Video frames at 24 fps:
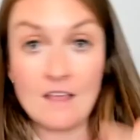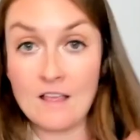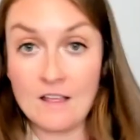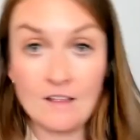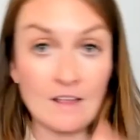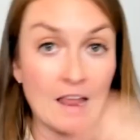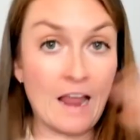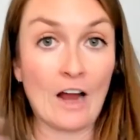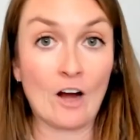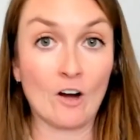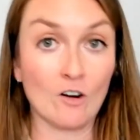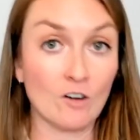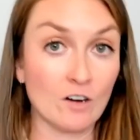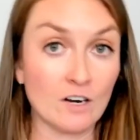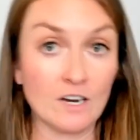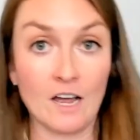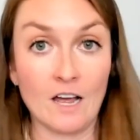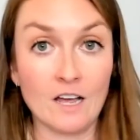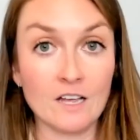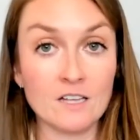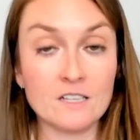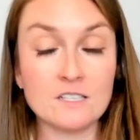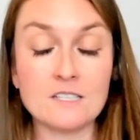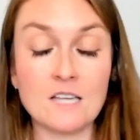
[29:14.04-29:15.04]

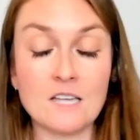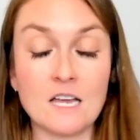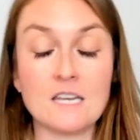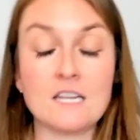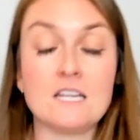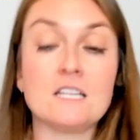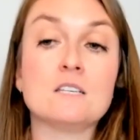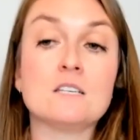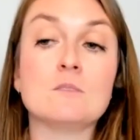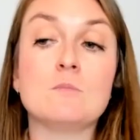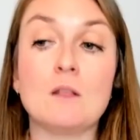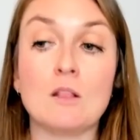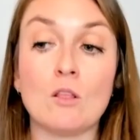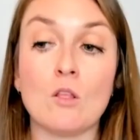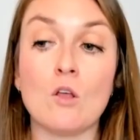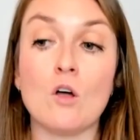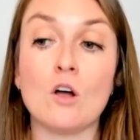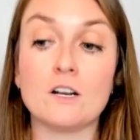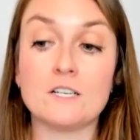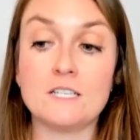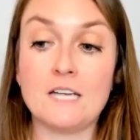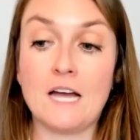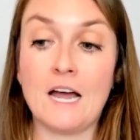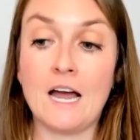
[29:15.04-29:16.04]
areas that need to be
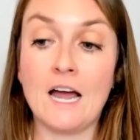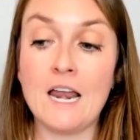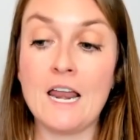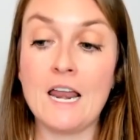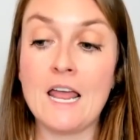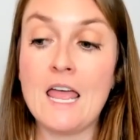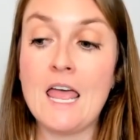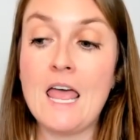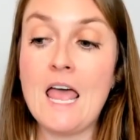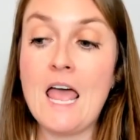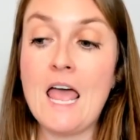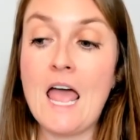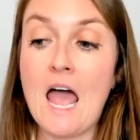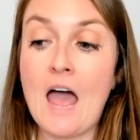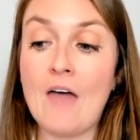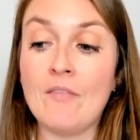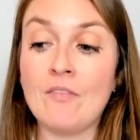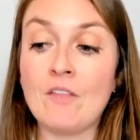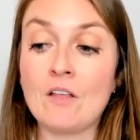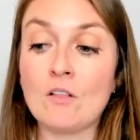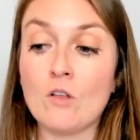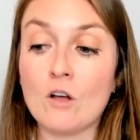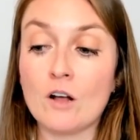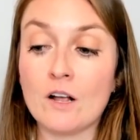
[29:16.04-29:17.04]
looked at, and
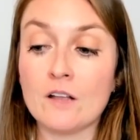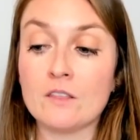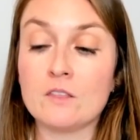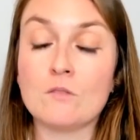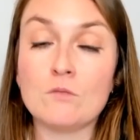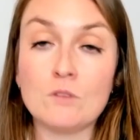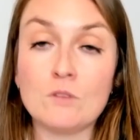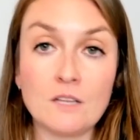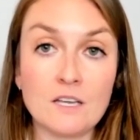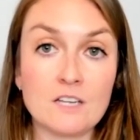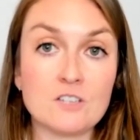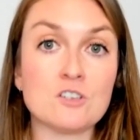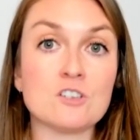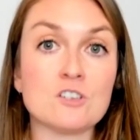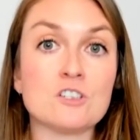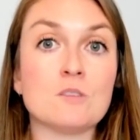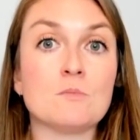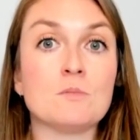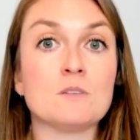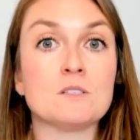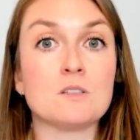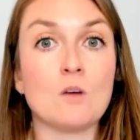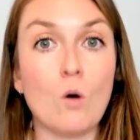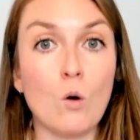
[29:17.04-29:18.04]
they look at the
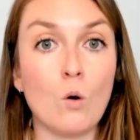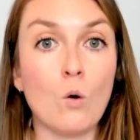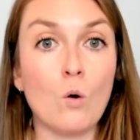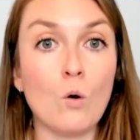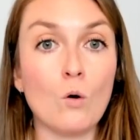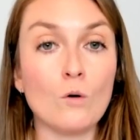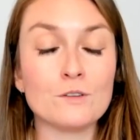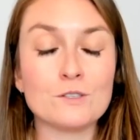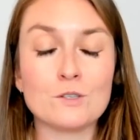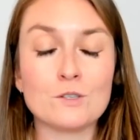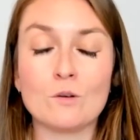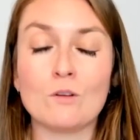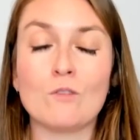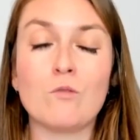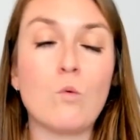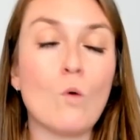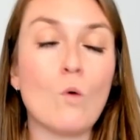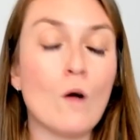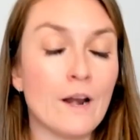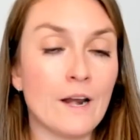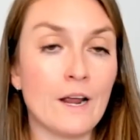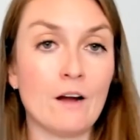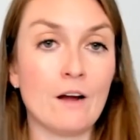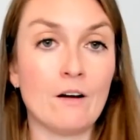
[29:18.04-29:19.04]
relationship as a whole. So if
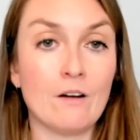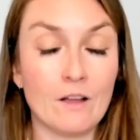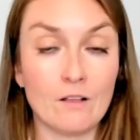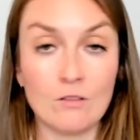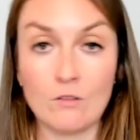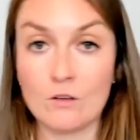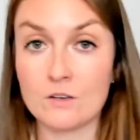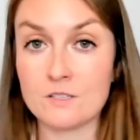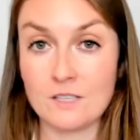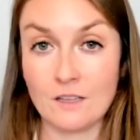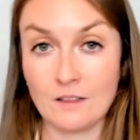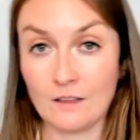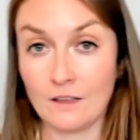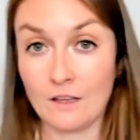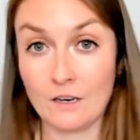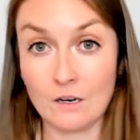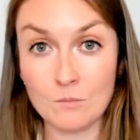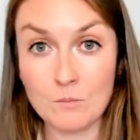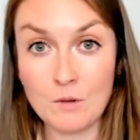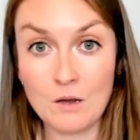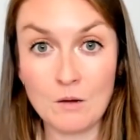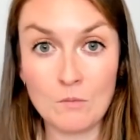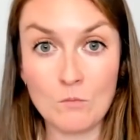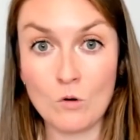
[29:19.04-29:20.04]
one area looks a little
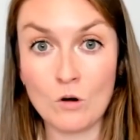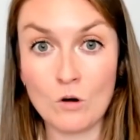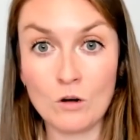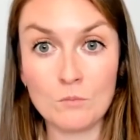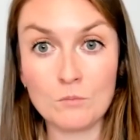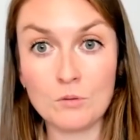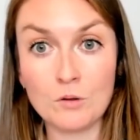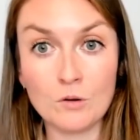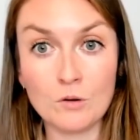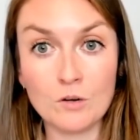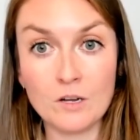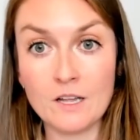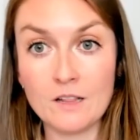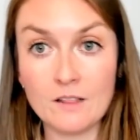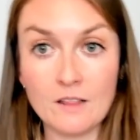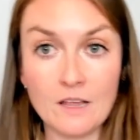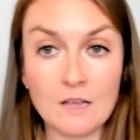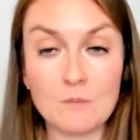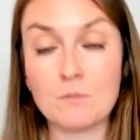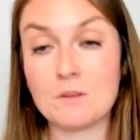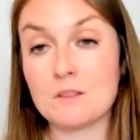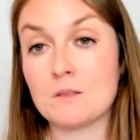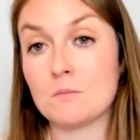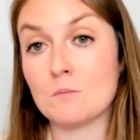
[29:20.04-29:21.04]
bit more employee
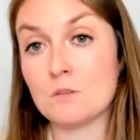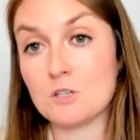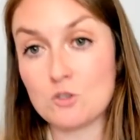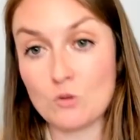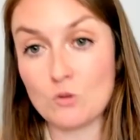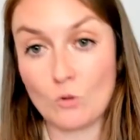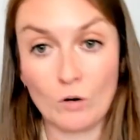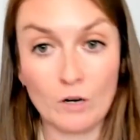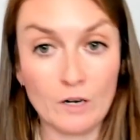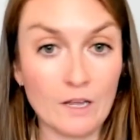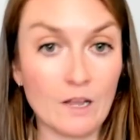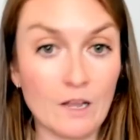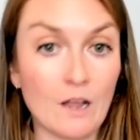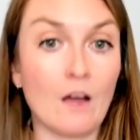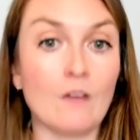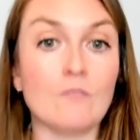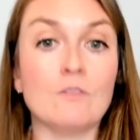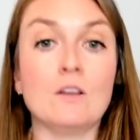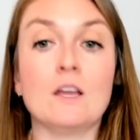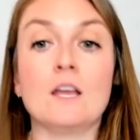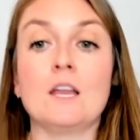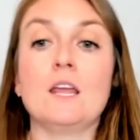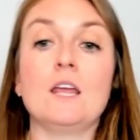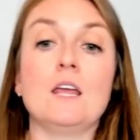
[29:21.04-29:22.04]
like, but the majority of
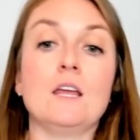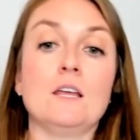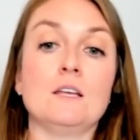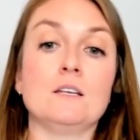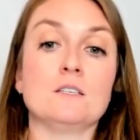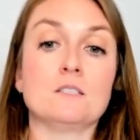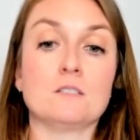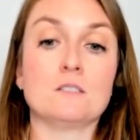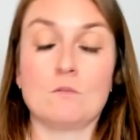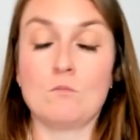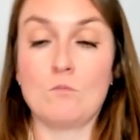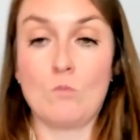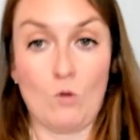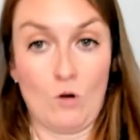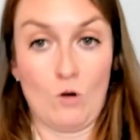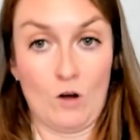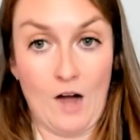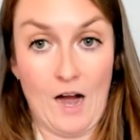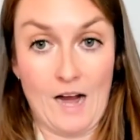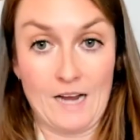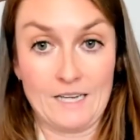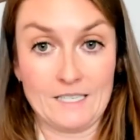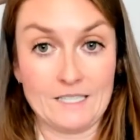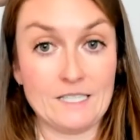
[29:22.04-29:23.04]
it is more
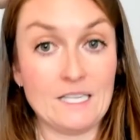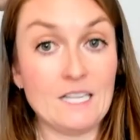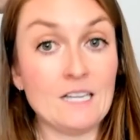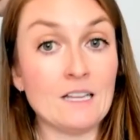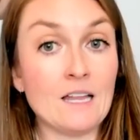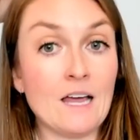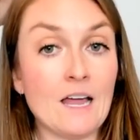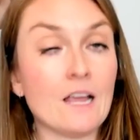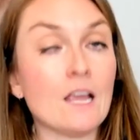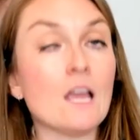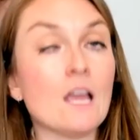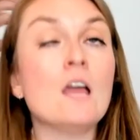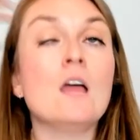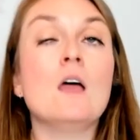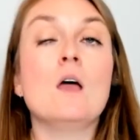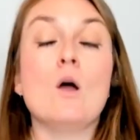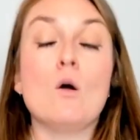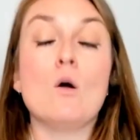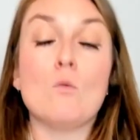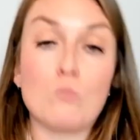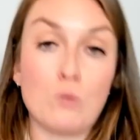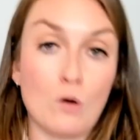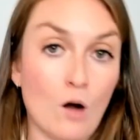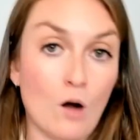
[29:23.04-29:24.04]
IC like,
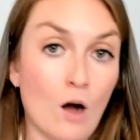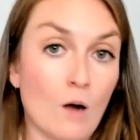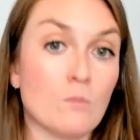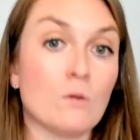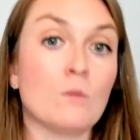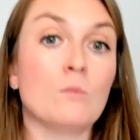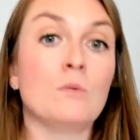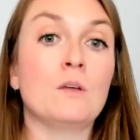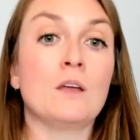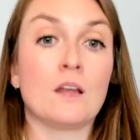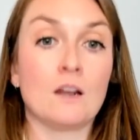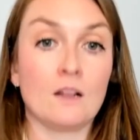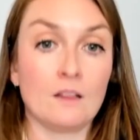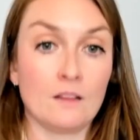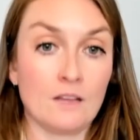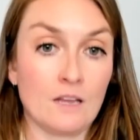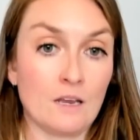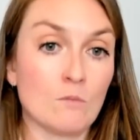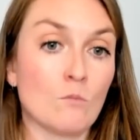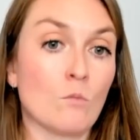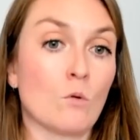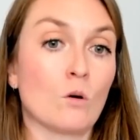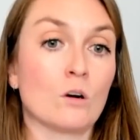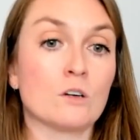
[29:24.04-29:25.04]
probably going to
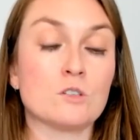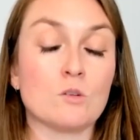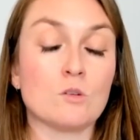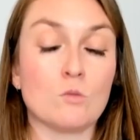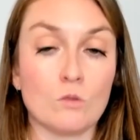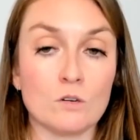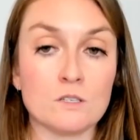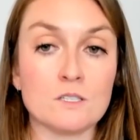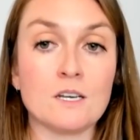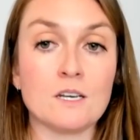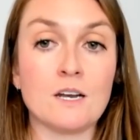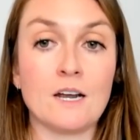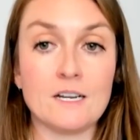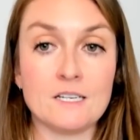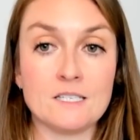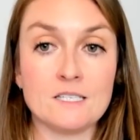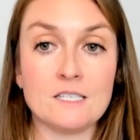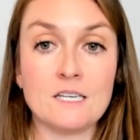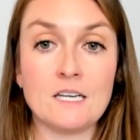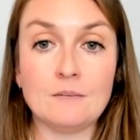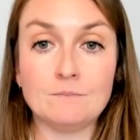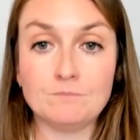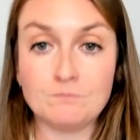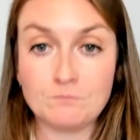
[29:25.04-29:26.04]
lean more towards an IC.